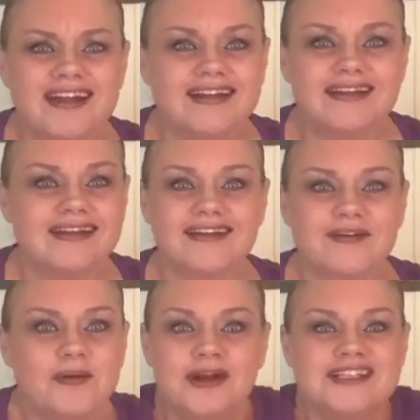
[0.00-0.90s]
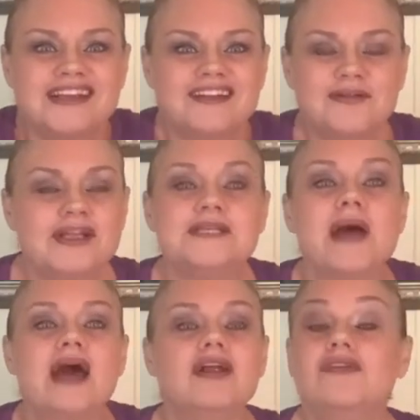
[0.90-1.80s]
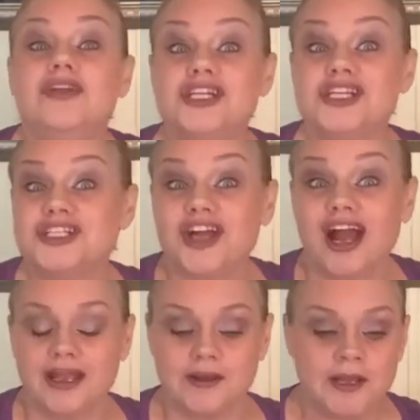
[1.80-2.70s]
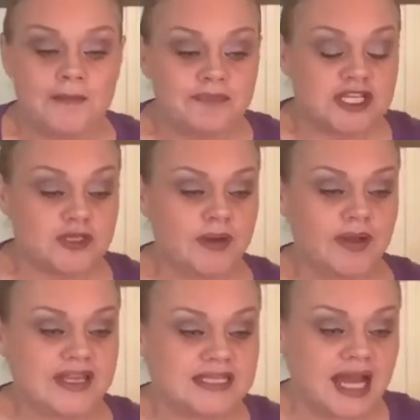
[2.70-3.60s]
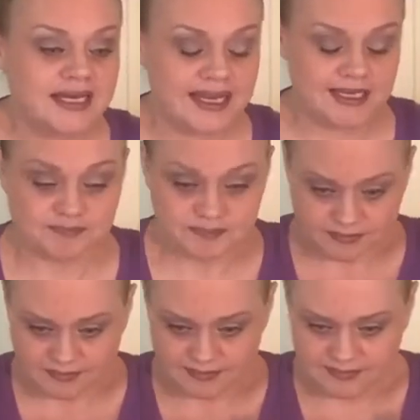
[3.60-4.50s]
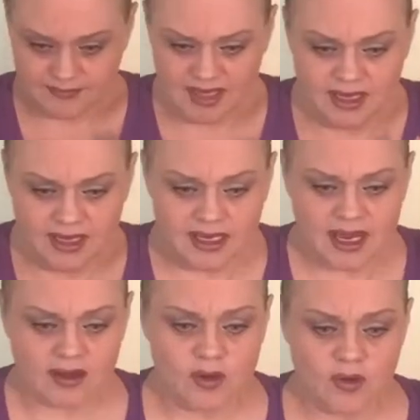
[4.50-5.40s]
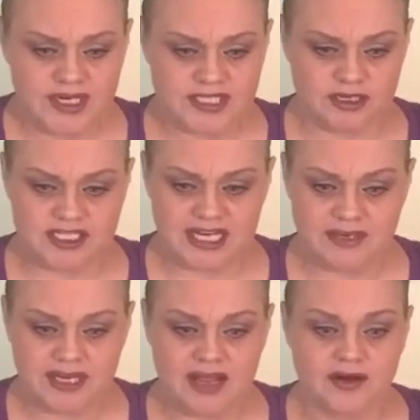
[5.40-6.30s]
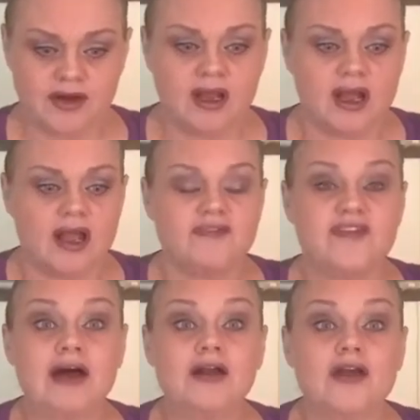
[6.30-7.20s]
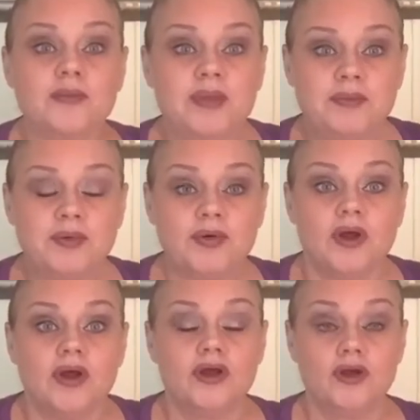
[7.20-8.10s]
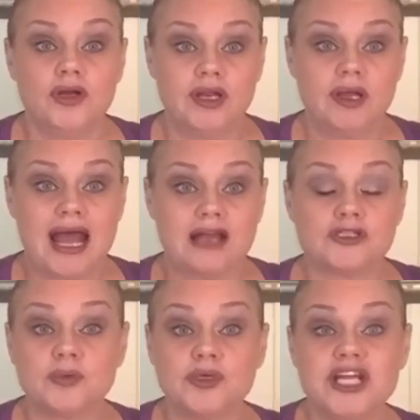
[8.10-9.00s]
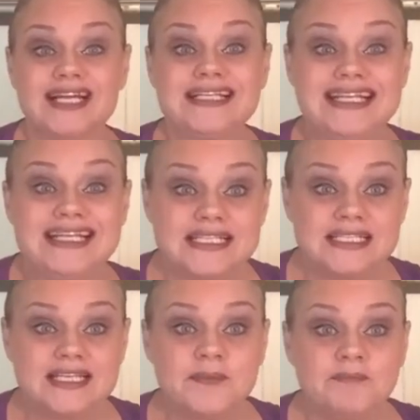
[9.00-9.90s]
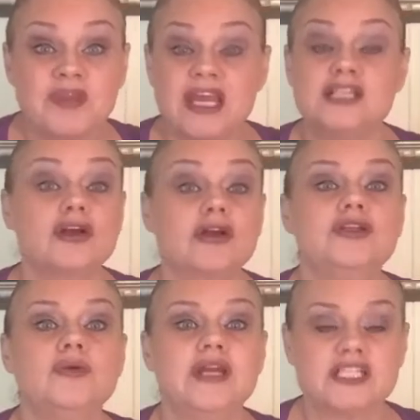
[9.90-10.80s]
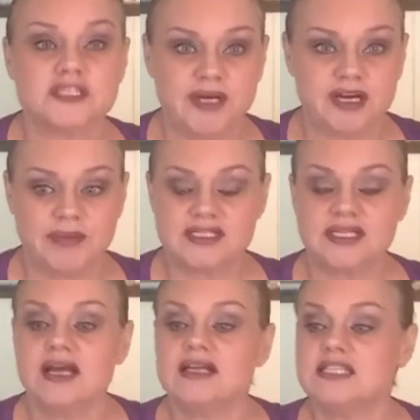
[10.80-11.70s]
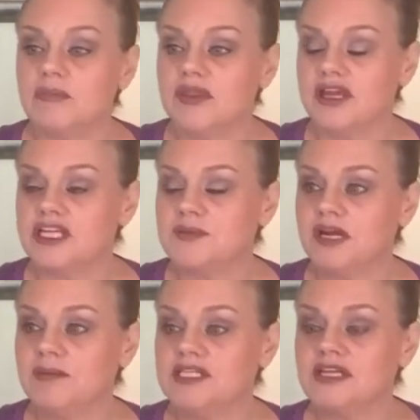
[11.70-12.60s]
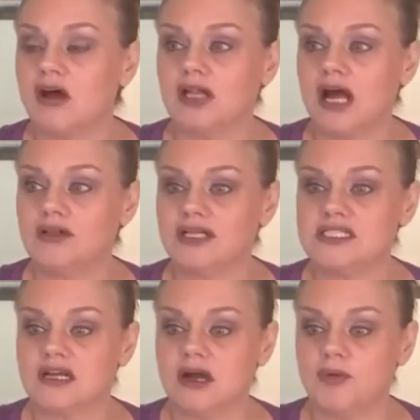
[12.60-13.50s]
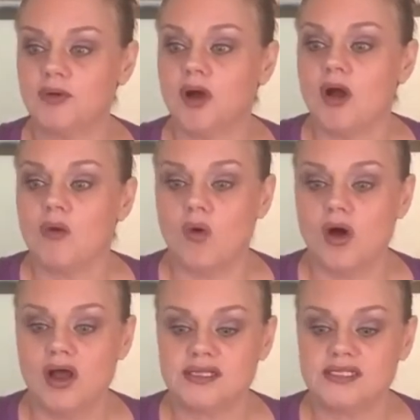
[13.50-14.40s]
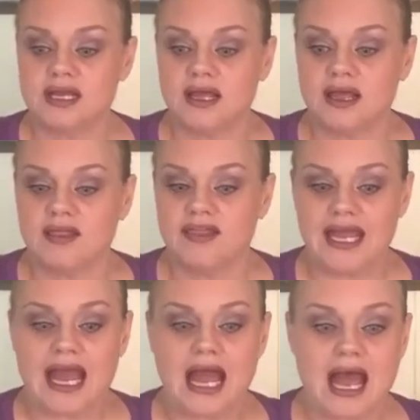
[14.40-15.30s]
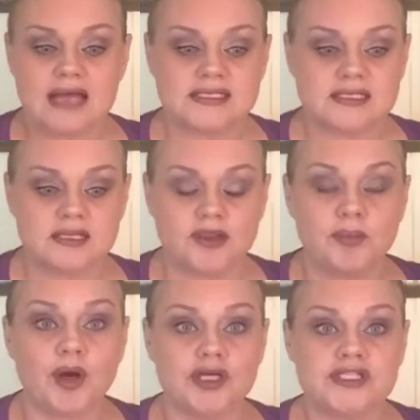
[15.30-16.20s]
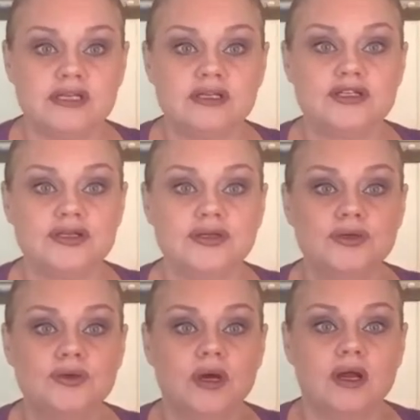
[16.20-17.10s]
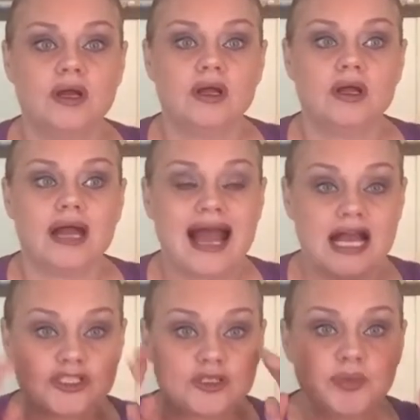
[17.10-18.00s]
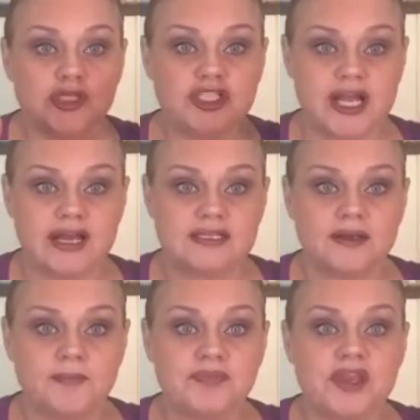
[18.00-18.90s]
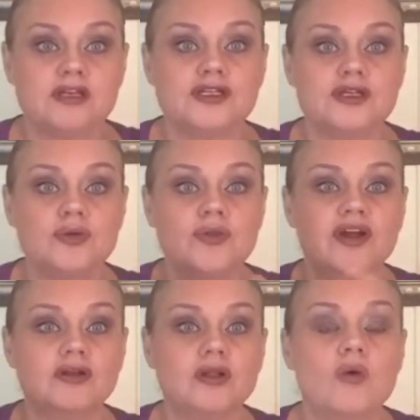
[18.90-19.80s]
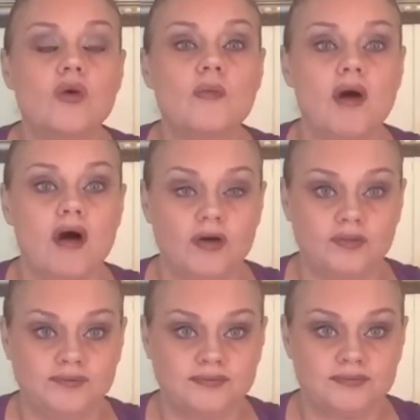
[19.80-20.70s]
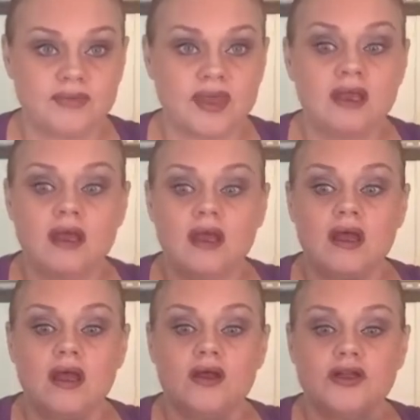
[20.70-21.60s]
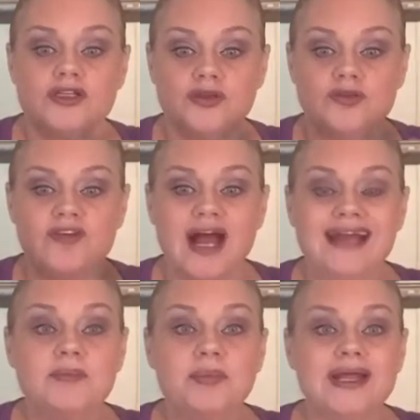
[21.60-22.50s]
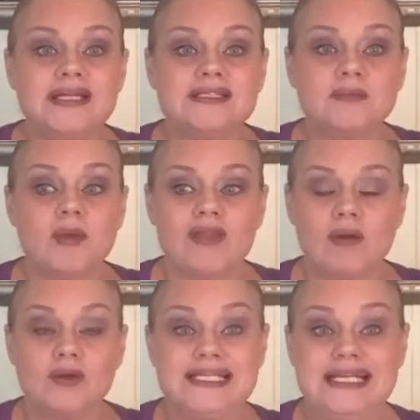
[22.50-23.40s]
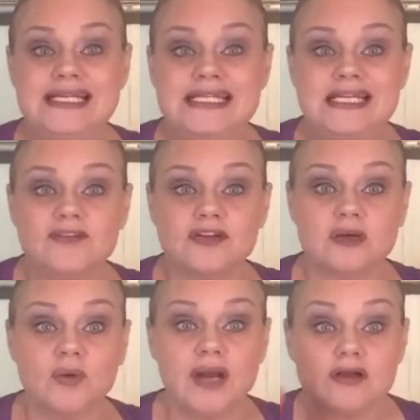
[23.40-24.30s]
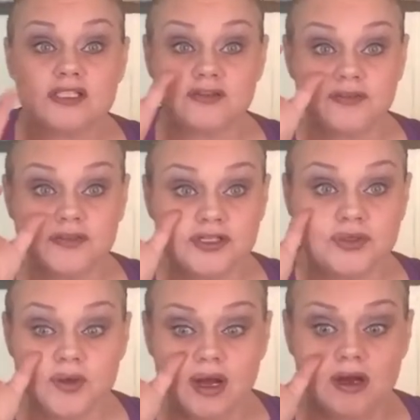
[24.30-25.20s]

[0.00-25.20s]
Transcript: it. What does it matter if you just try it? So anyway, this guy, Dan, got a whole research team together, found other people who could astral project easily, and started doing experiments. Some of the experiments, I'll list a couple, was they asked the person to astral project to their local mall, to find a place at the mall that was easy for someone else to